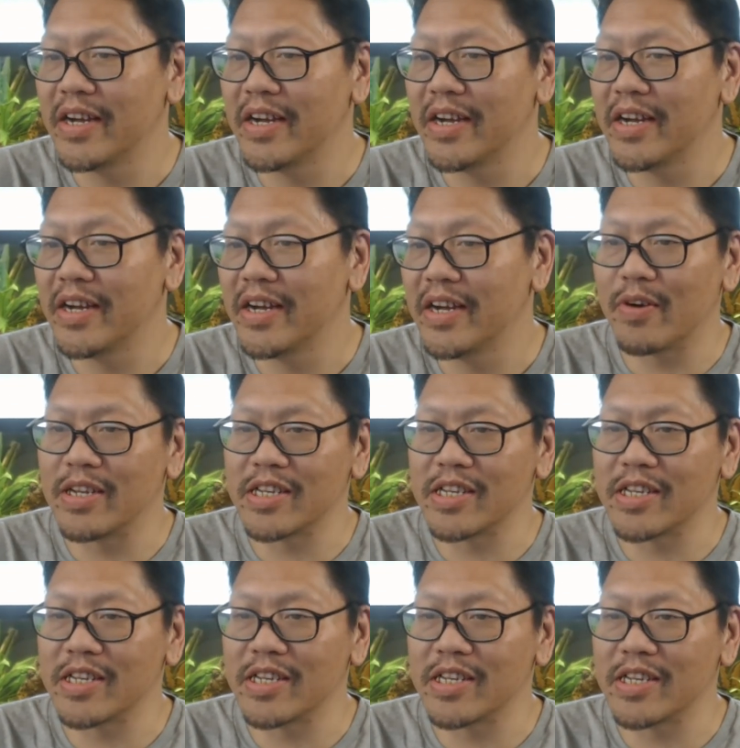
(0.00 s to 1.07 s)
So anyway, let's
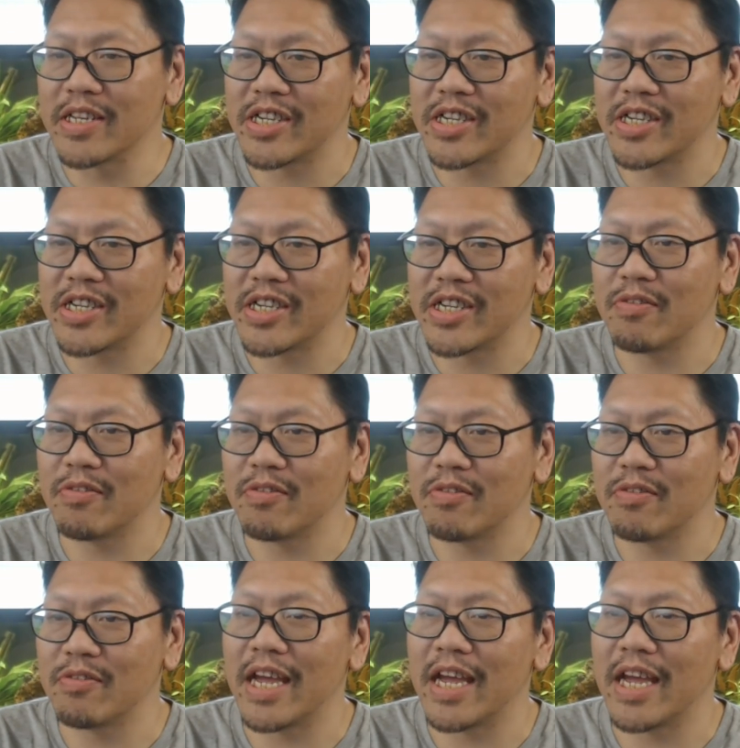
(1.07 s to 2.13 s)
go to the chat, see who's
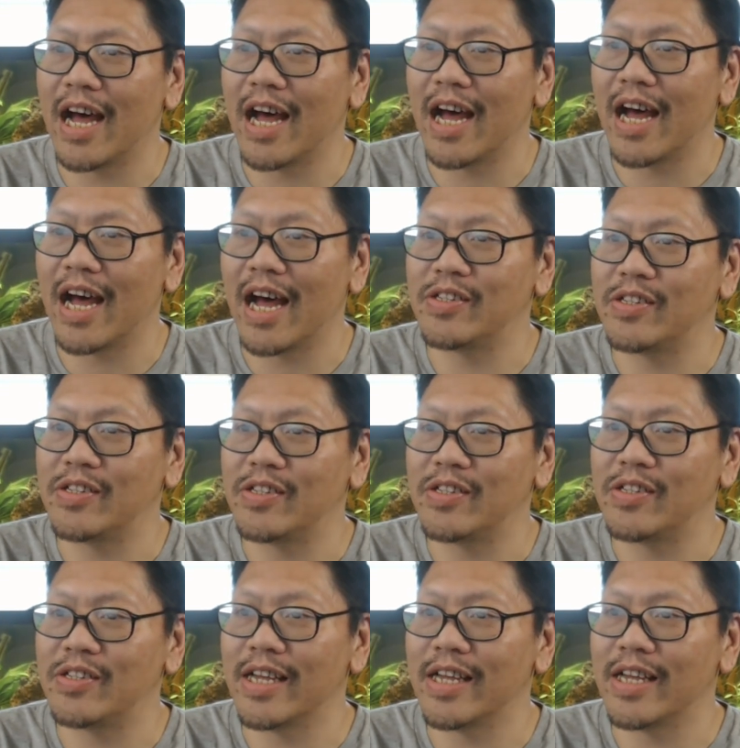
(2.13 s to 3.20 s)
in. Hi,
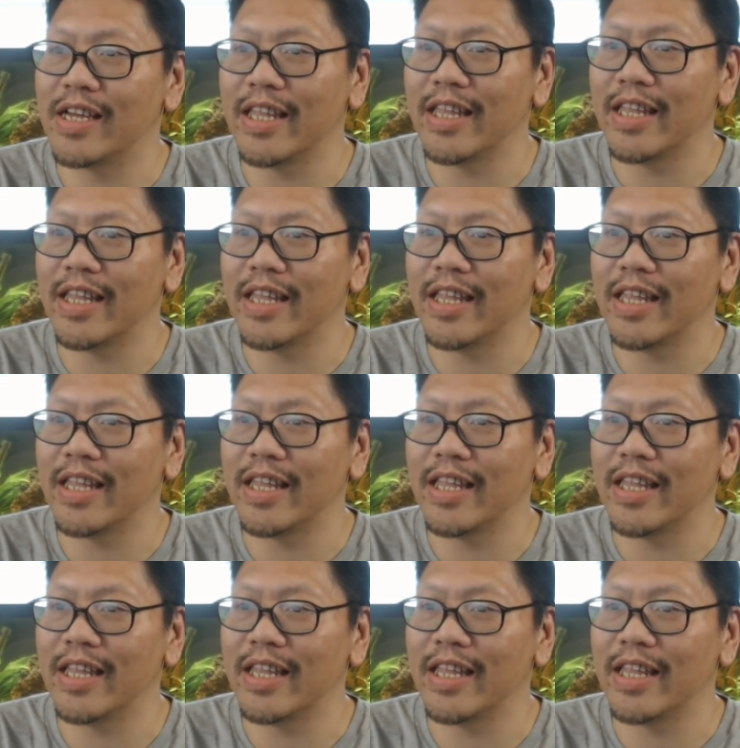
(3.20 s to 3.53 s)
Susan.